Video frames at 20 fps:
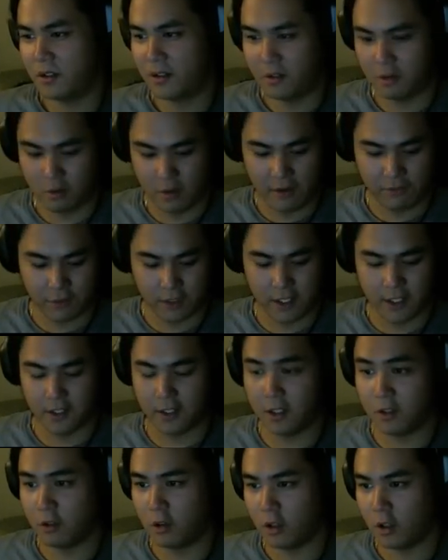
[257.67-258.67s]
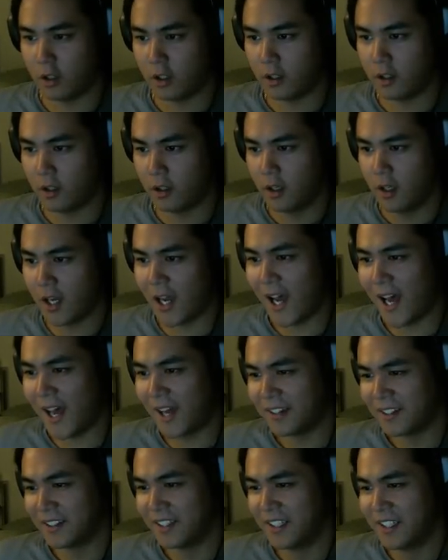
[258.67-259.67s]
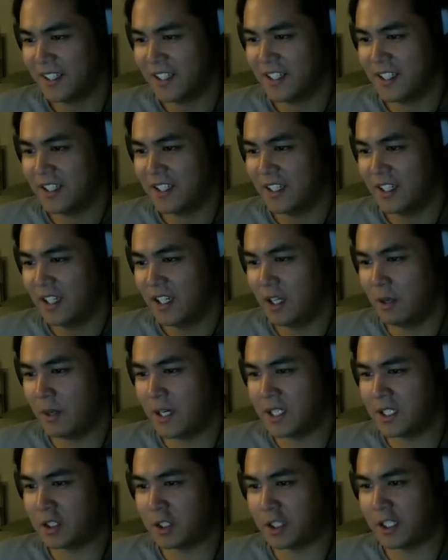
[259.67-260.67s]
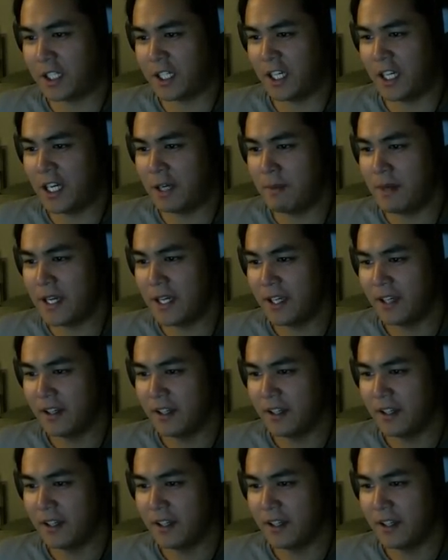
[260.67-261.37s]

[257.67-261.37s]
Do I have to kill you? Ah! He wants to kill me!